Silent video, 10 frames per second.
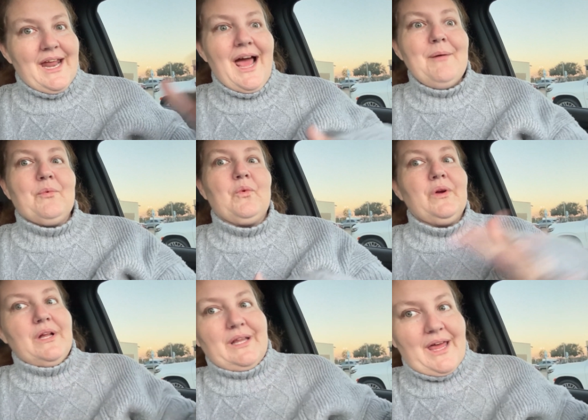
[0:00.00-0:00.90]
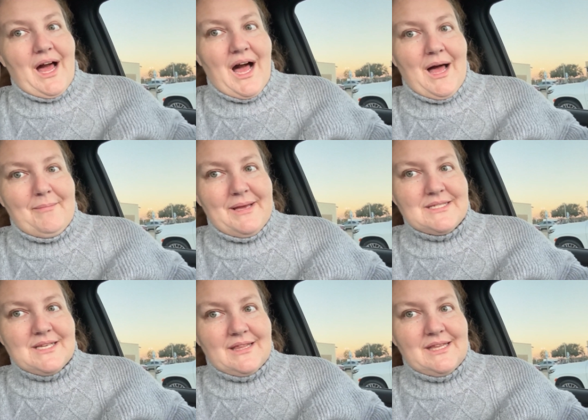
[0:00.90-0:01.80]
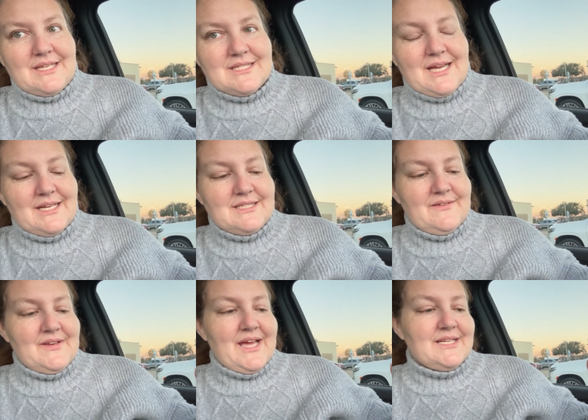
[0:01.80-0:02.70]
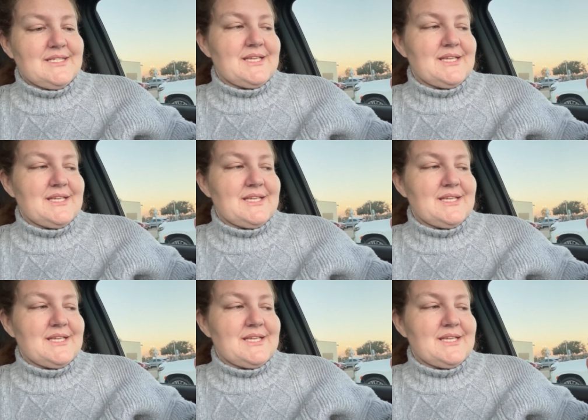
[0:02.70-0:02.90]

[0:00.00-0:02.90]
and I'm really a hot mess on these kinds of days.